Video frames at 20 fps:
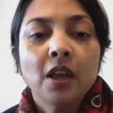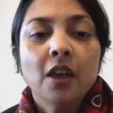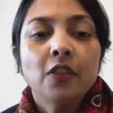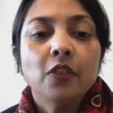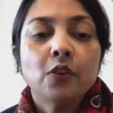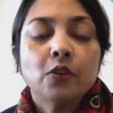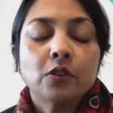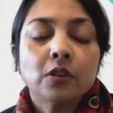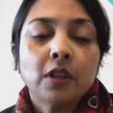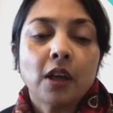
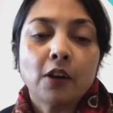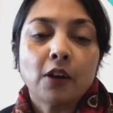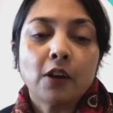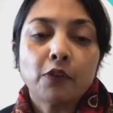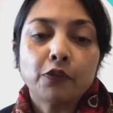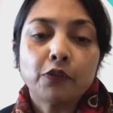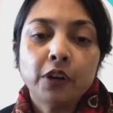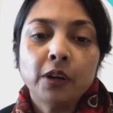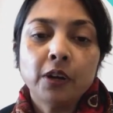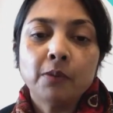There's a lot of
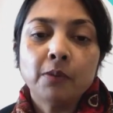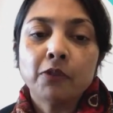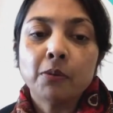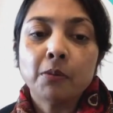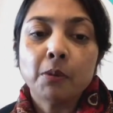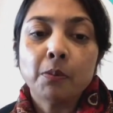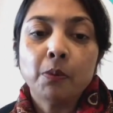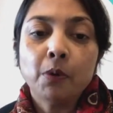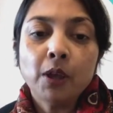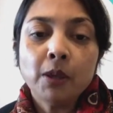freedom from
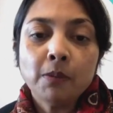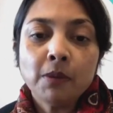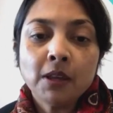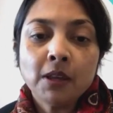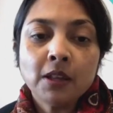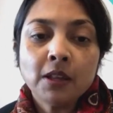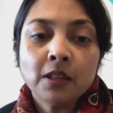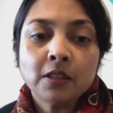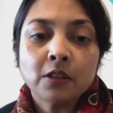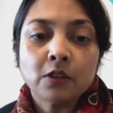
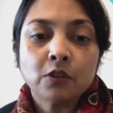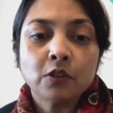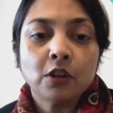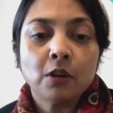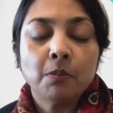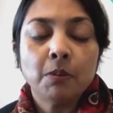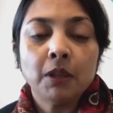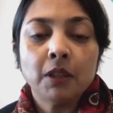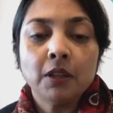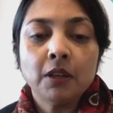appointments. There's an
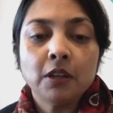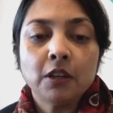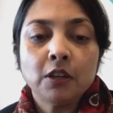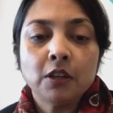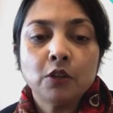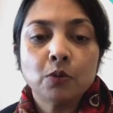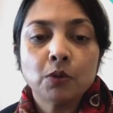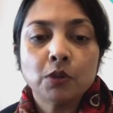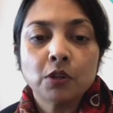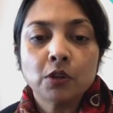ability
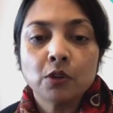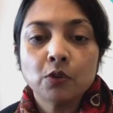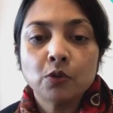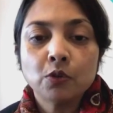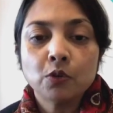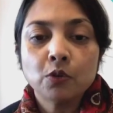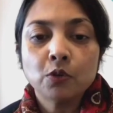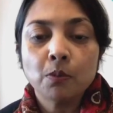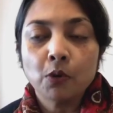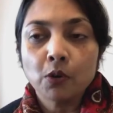to return
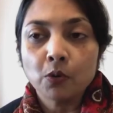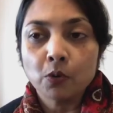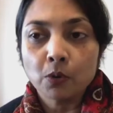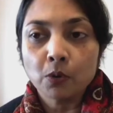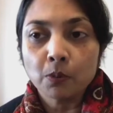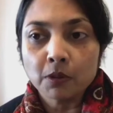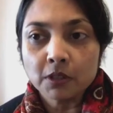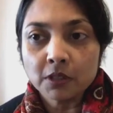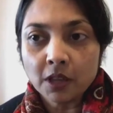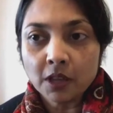to a more
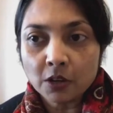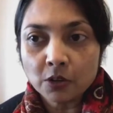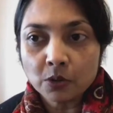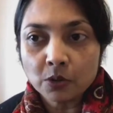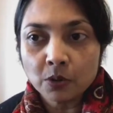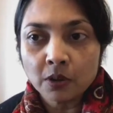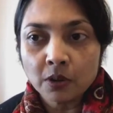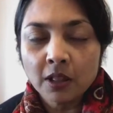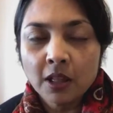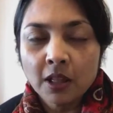normal
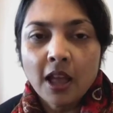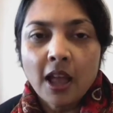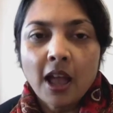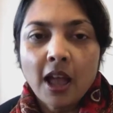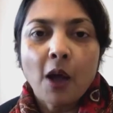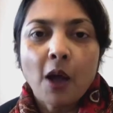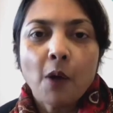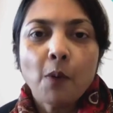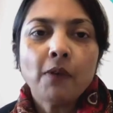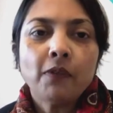schedule.
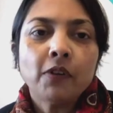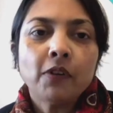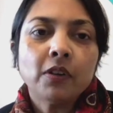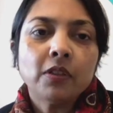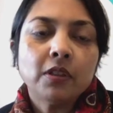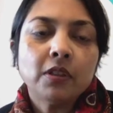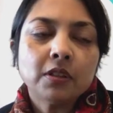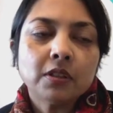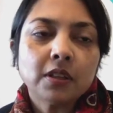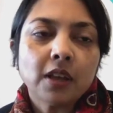However,
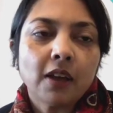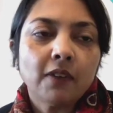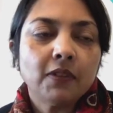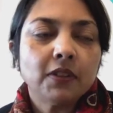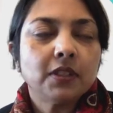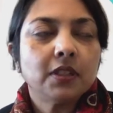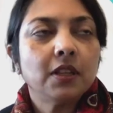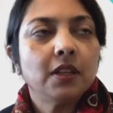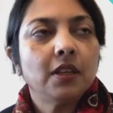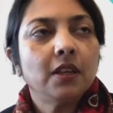this
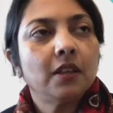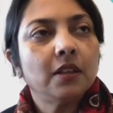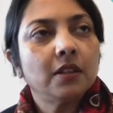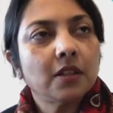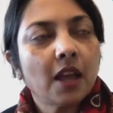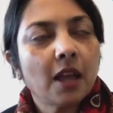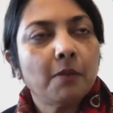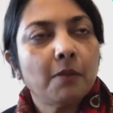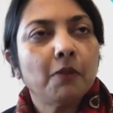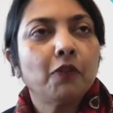obviously in the
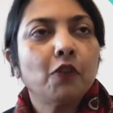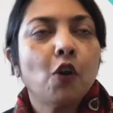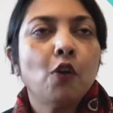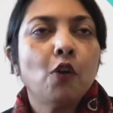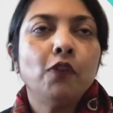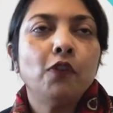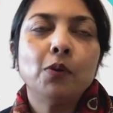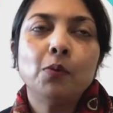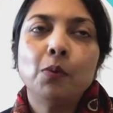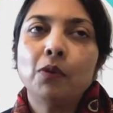time of
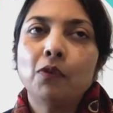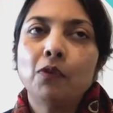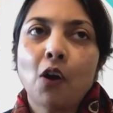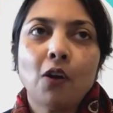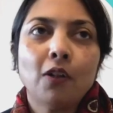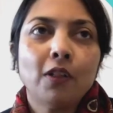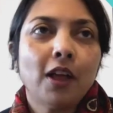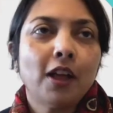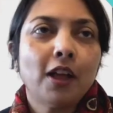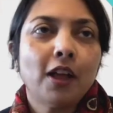COVID, we've
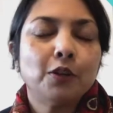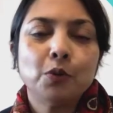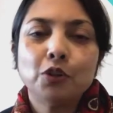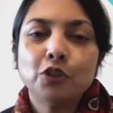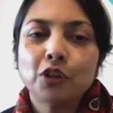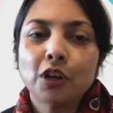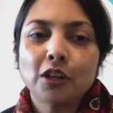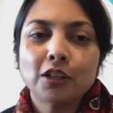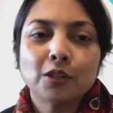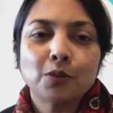all had to
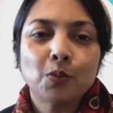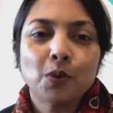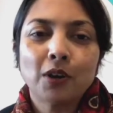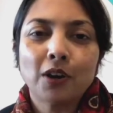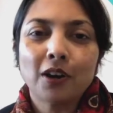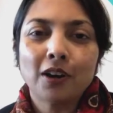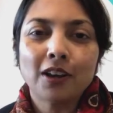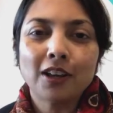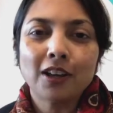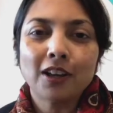adjust what
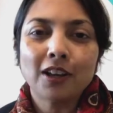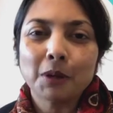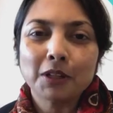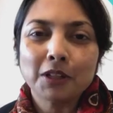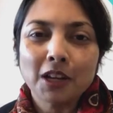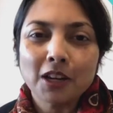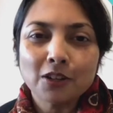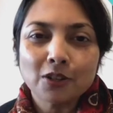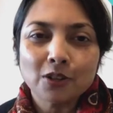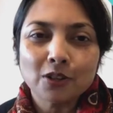our
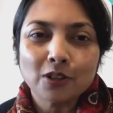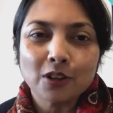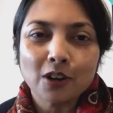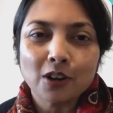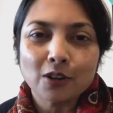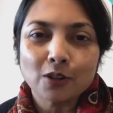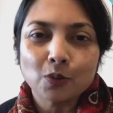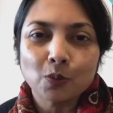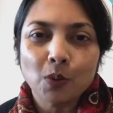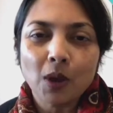expectations are
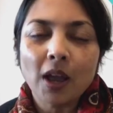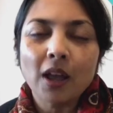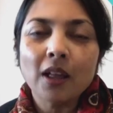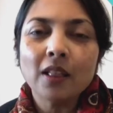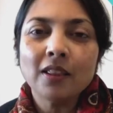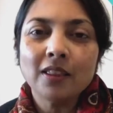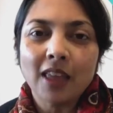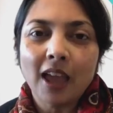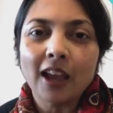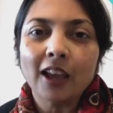as well.
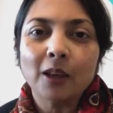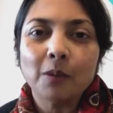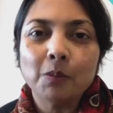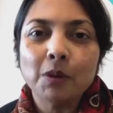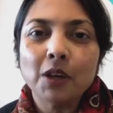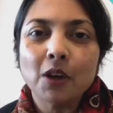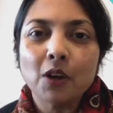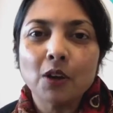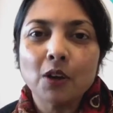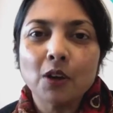And that can be
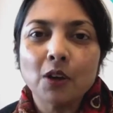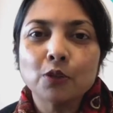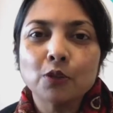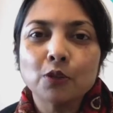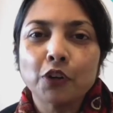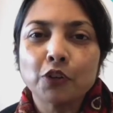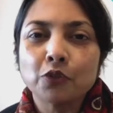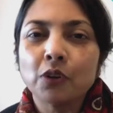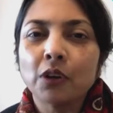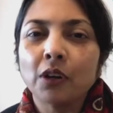also
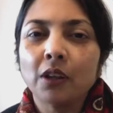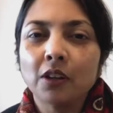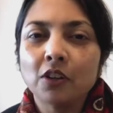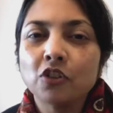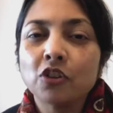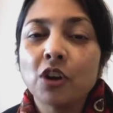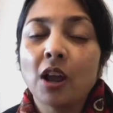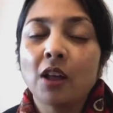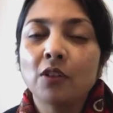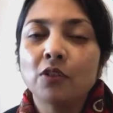frustrating and
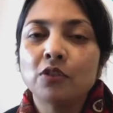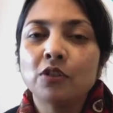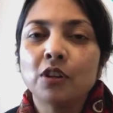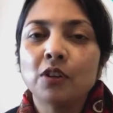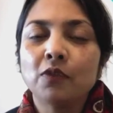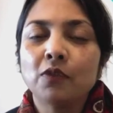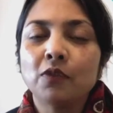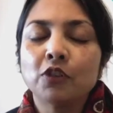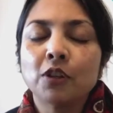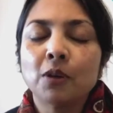challenging
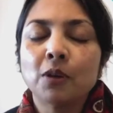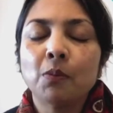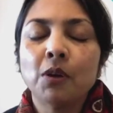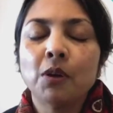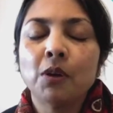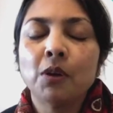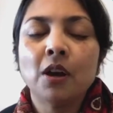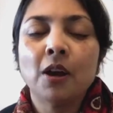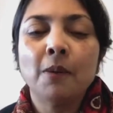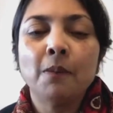for
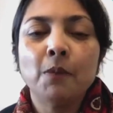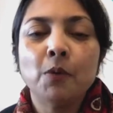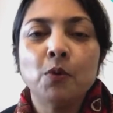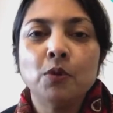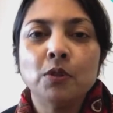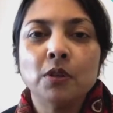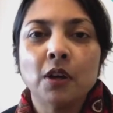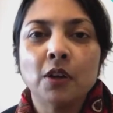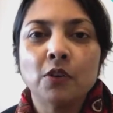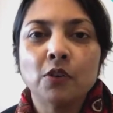someone
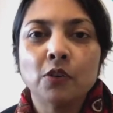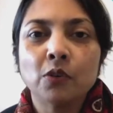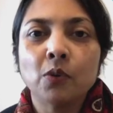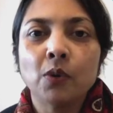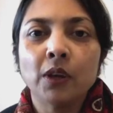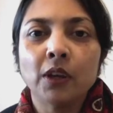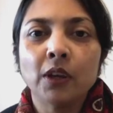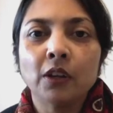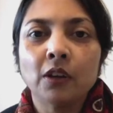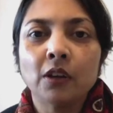who's
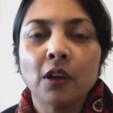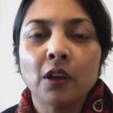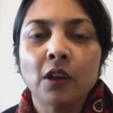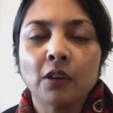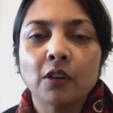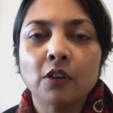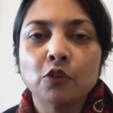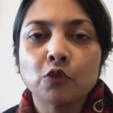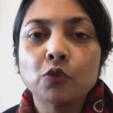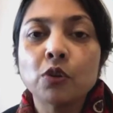undergoing
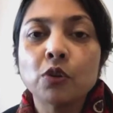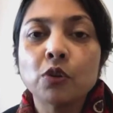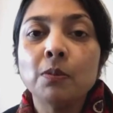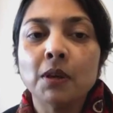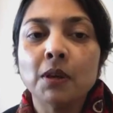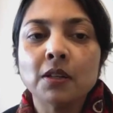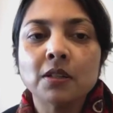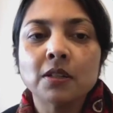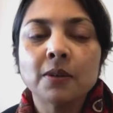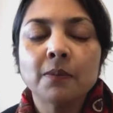a
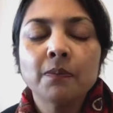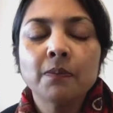treatment.